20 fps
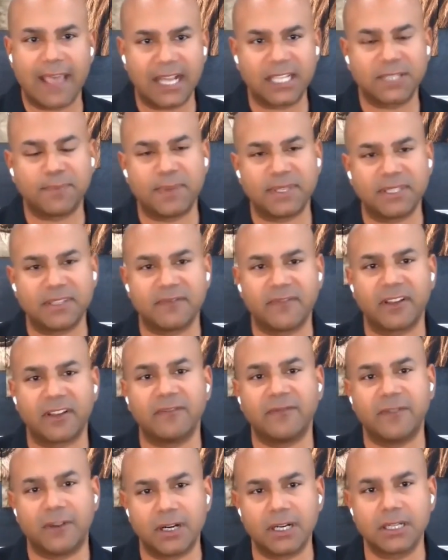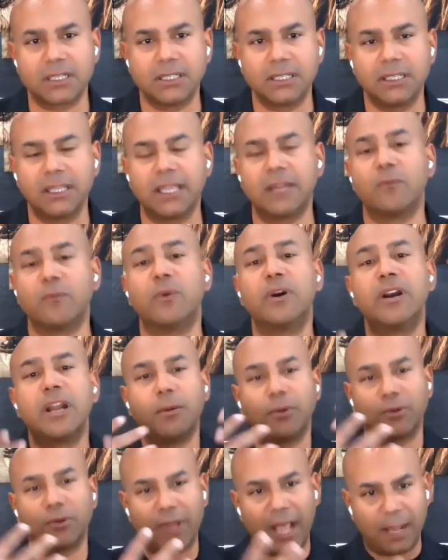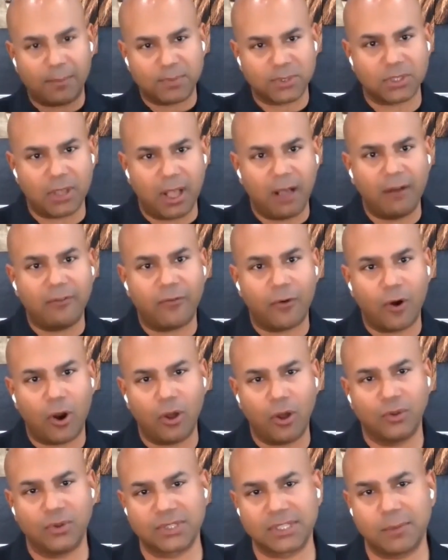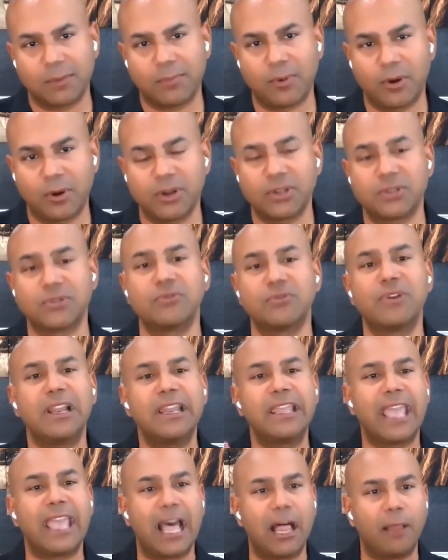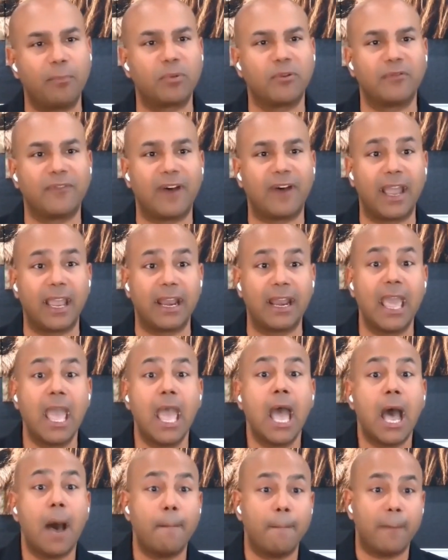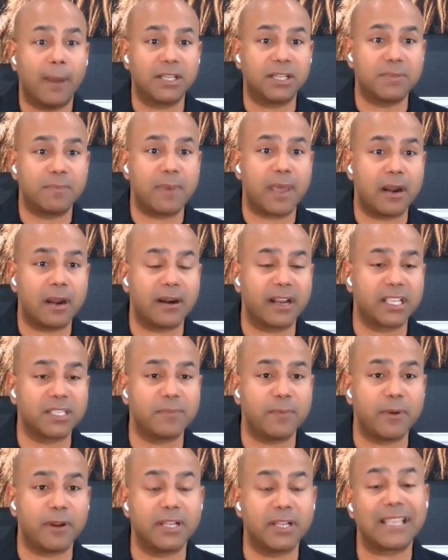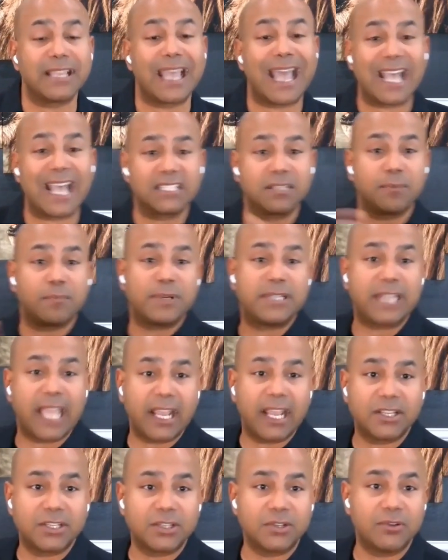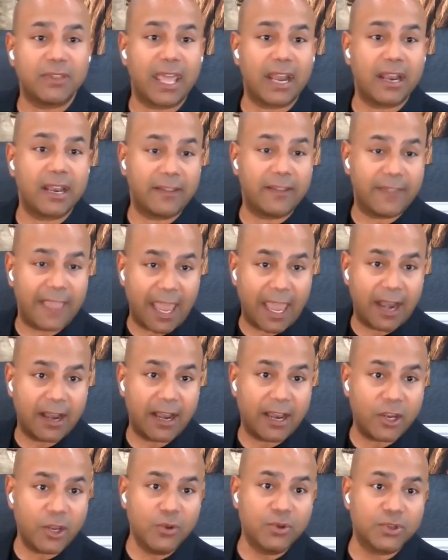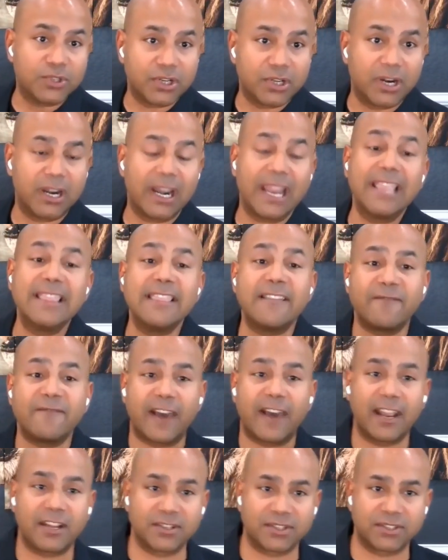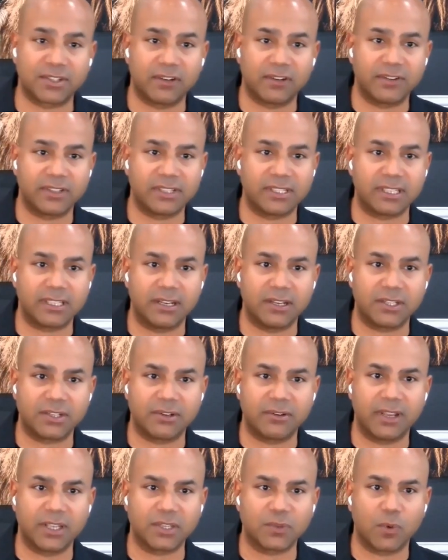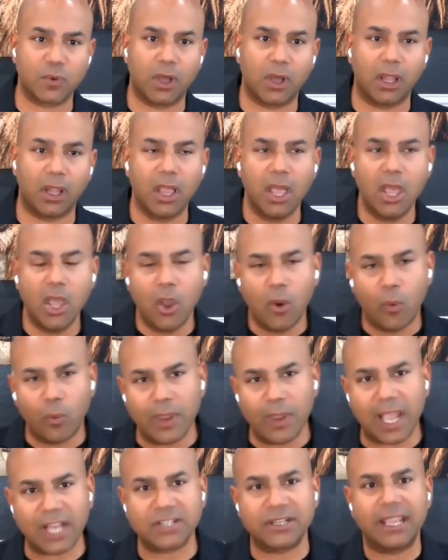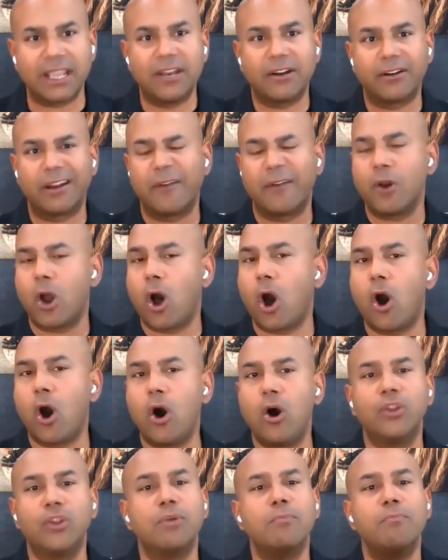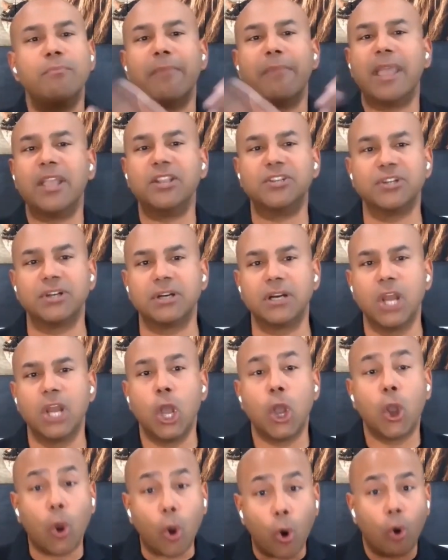in that specific vertical, and we're able to help solve for all those components to really help provide a much better experience as it pertains to that user in the financial services industry as well. We actually integrate with all the major